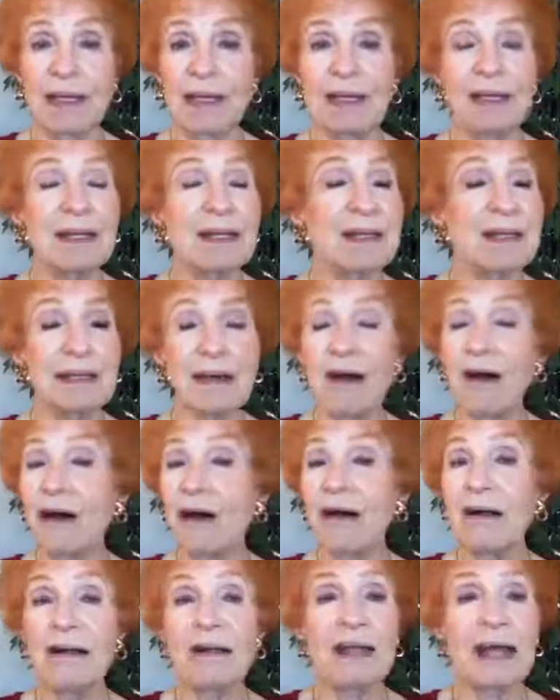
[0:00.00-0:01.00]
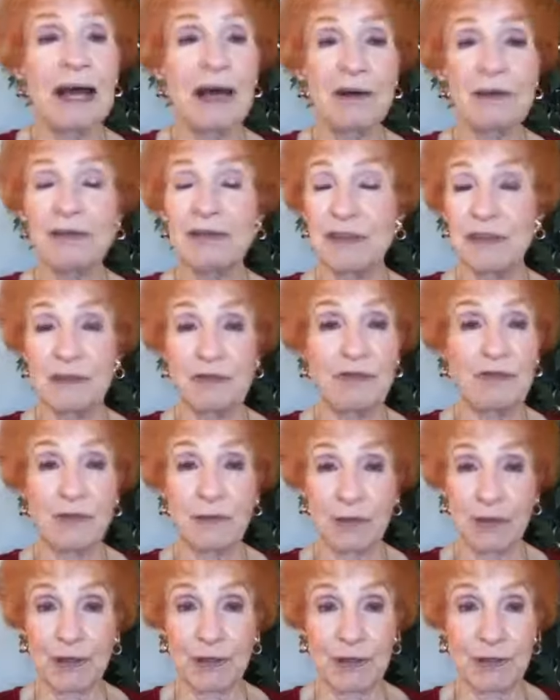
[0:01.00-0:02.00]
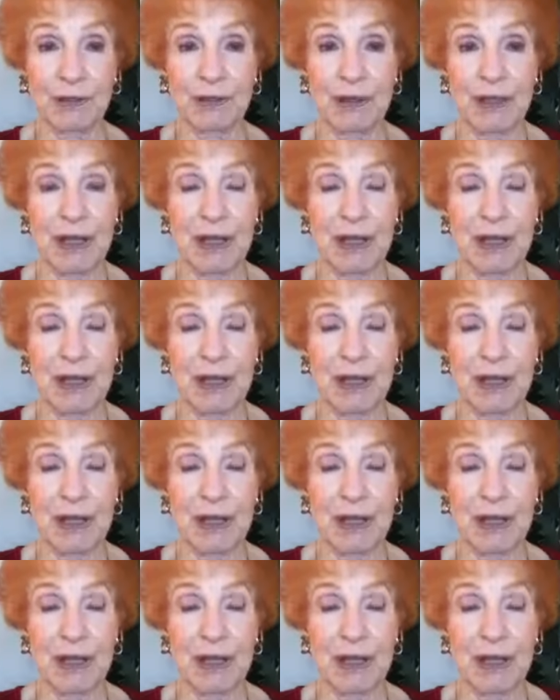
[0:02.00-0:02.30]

It is all out there for you.